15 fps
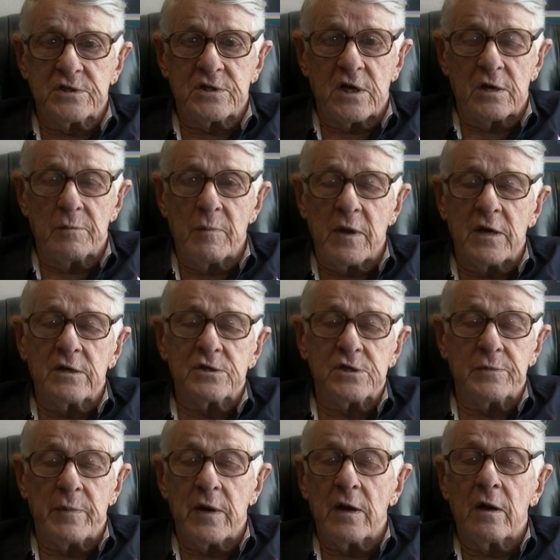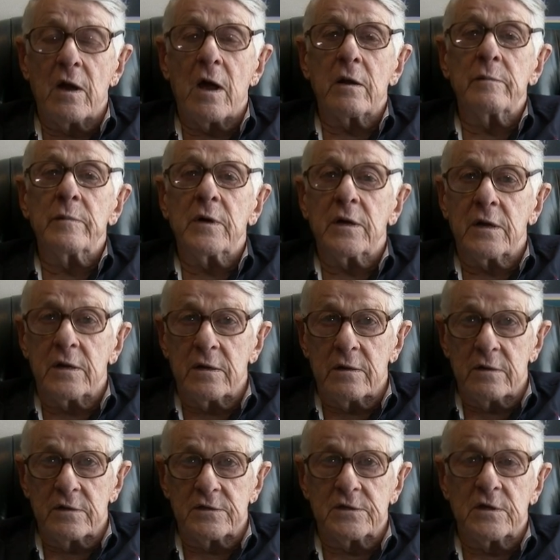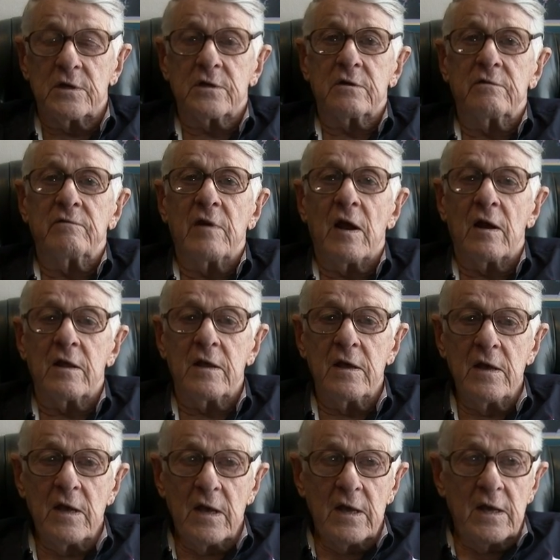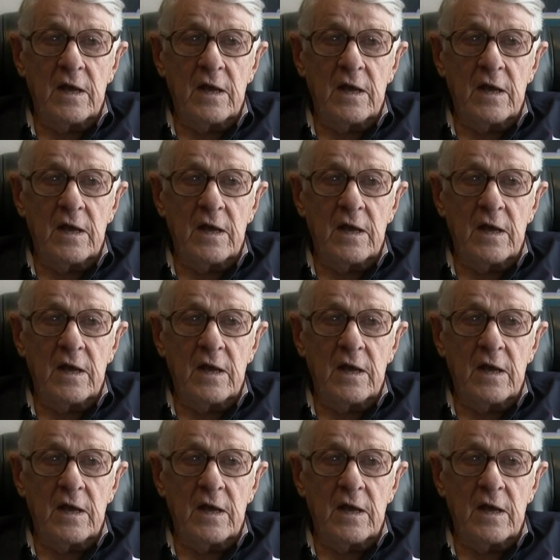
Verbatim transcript: She said she made a lot of money in Silicon Valley,